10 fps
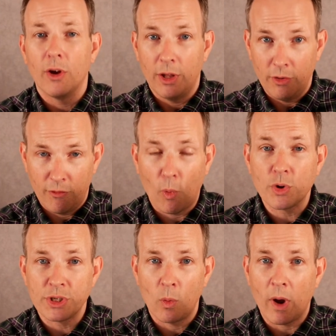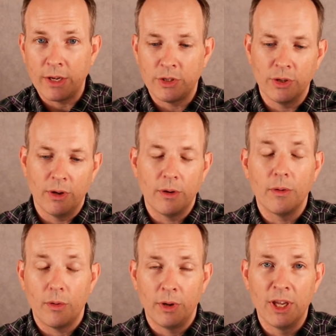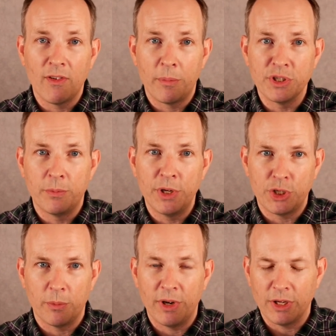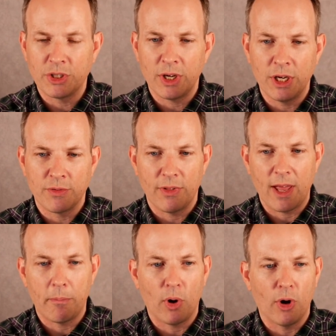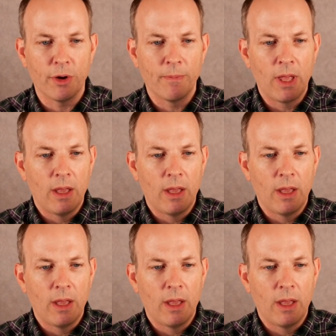and forcing white to give up his bishop in exchange for that pawn.